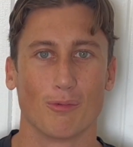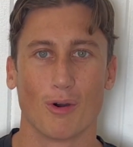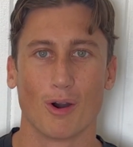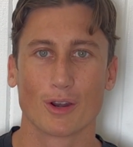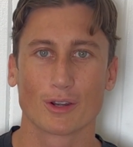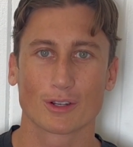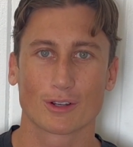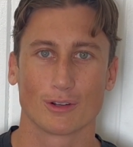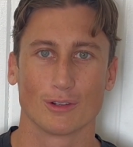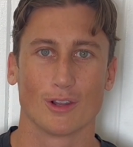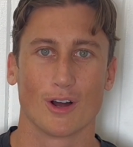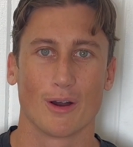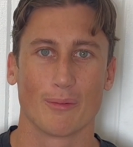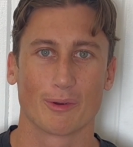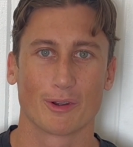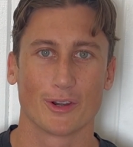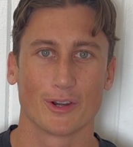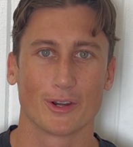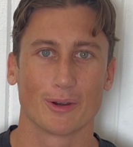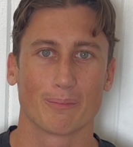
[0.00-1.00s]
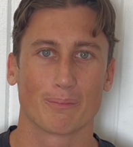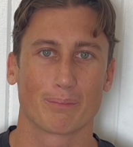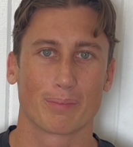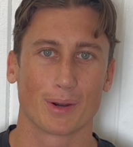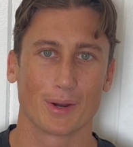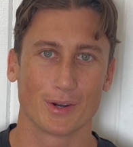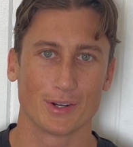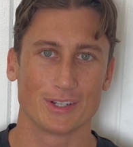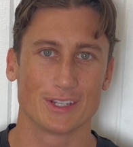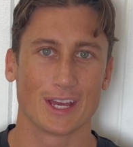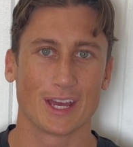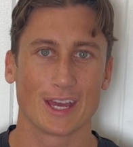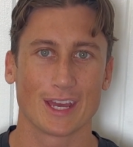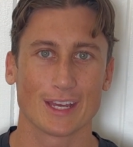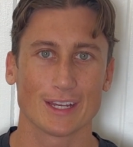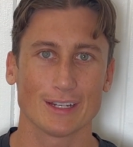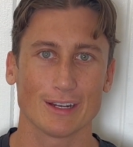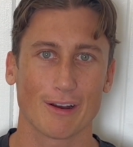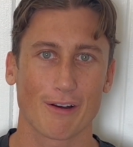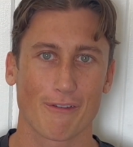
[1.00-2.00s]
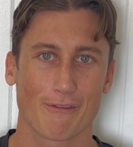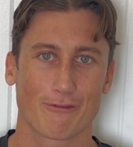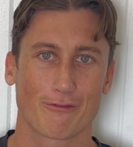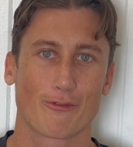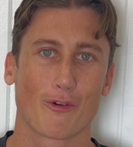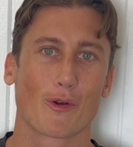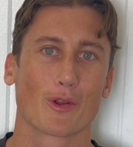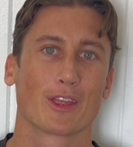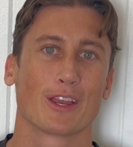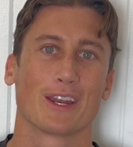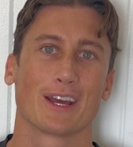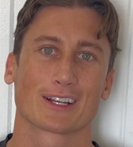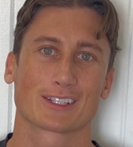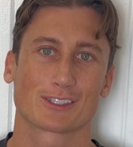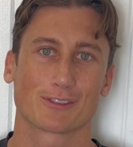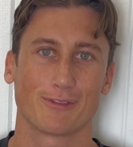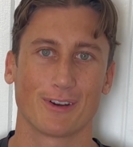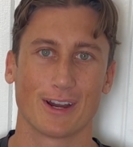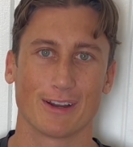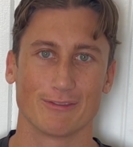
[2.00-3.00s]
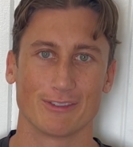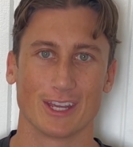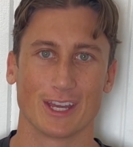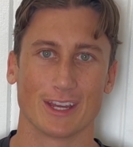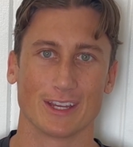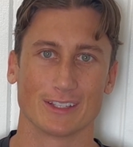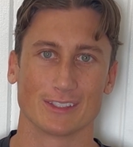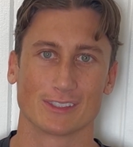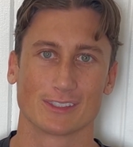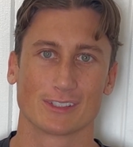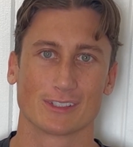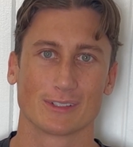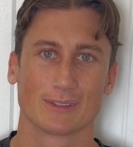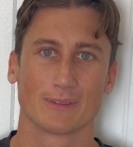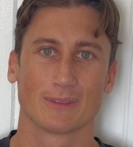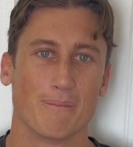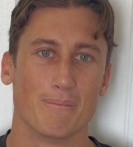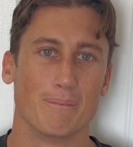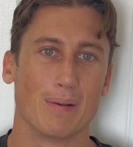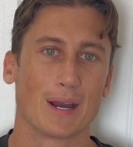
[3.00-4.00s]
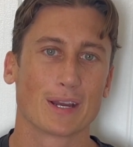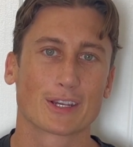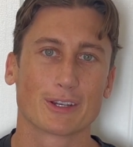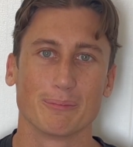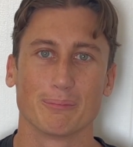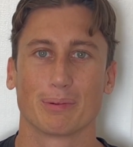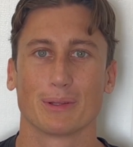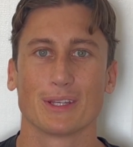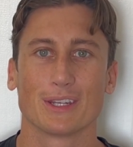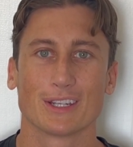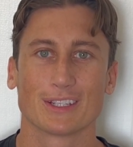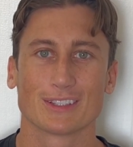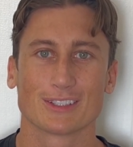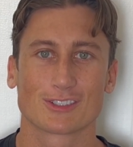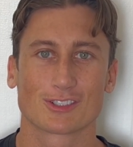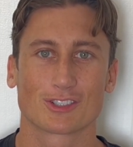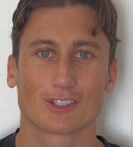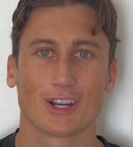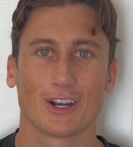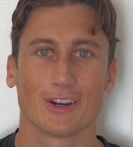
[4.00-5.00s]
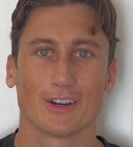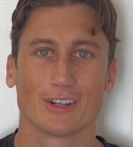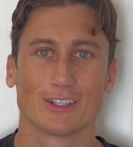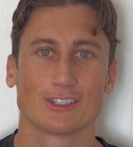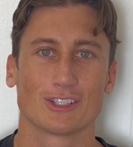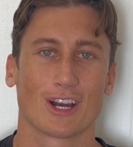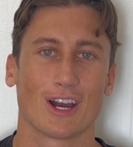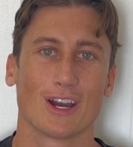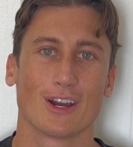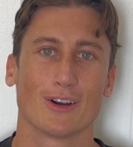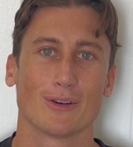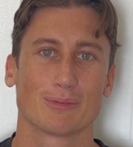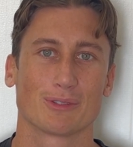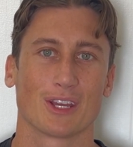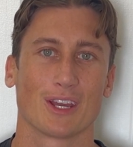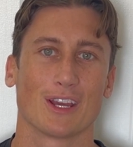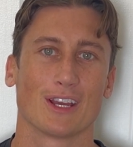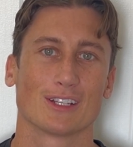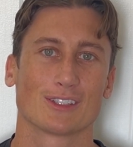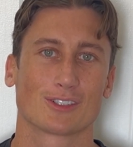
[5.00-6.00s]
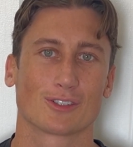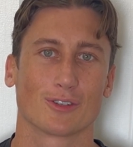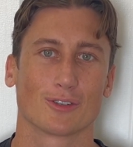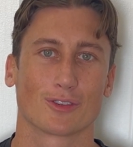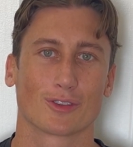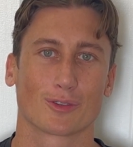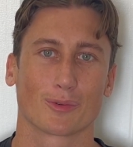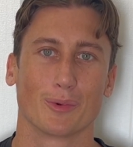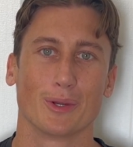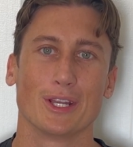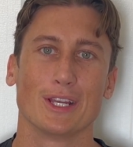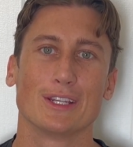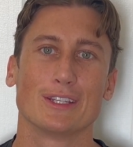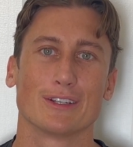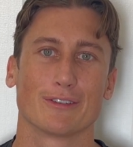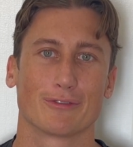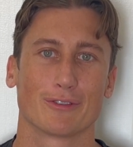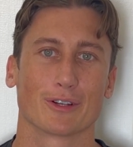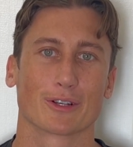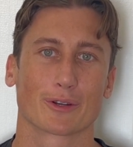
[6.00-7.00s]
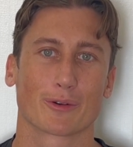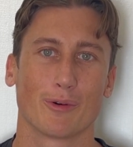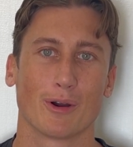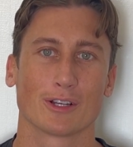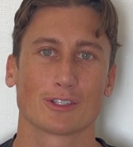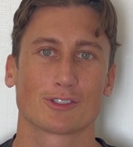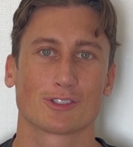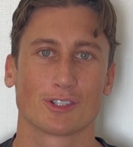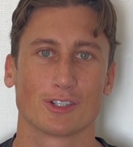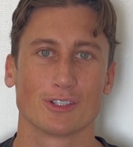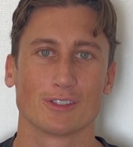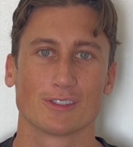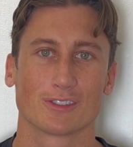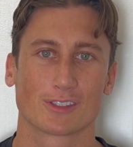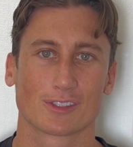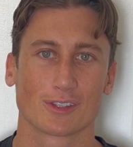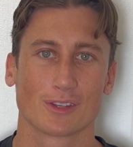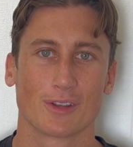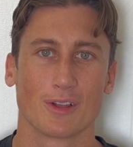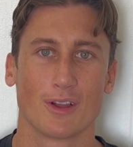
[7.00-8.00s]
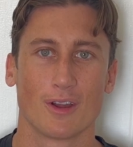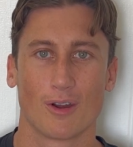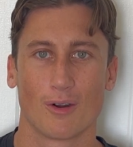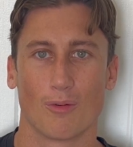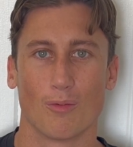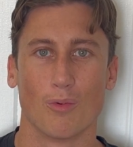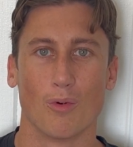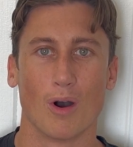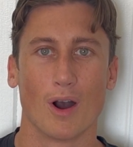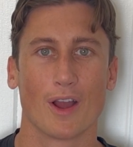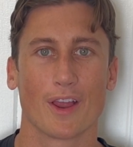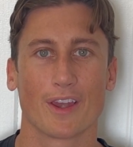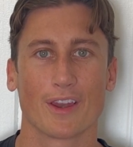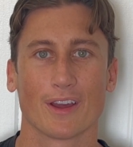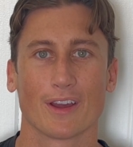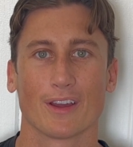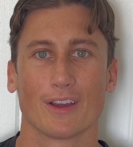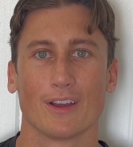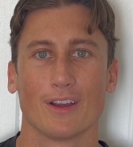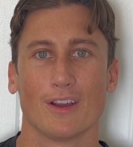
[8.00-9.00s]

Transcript: 1 kilometer per day for the next 5 days. By completing this challenge, I hope to answer 3 different questions. 1,